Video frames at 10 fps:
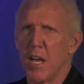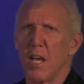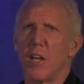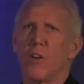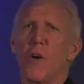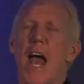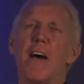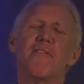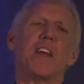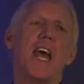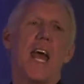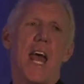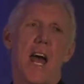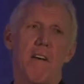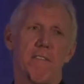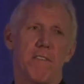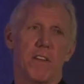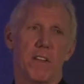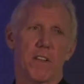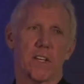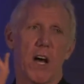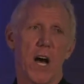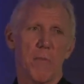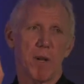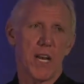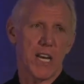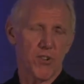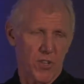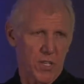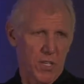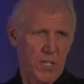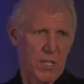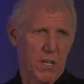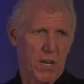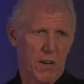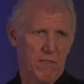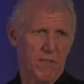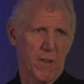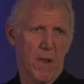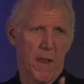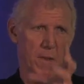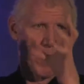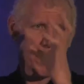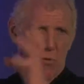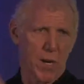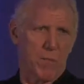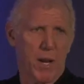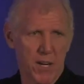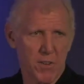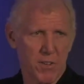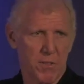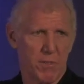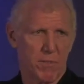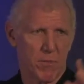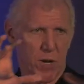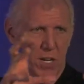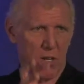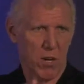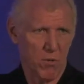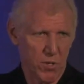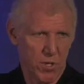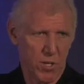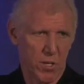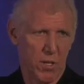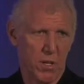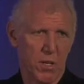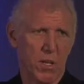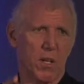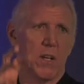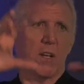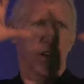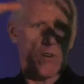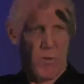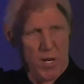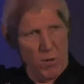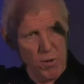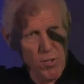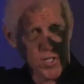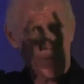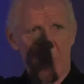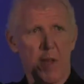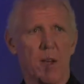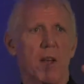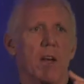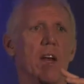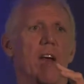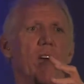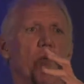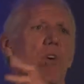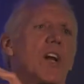you have to have the combination of great players, great coach, great ownership. They're working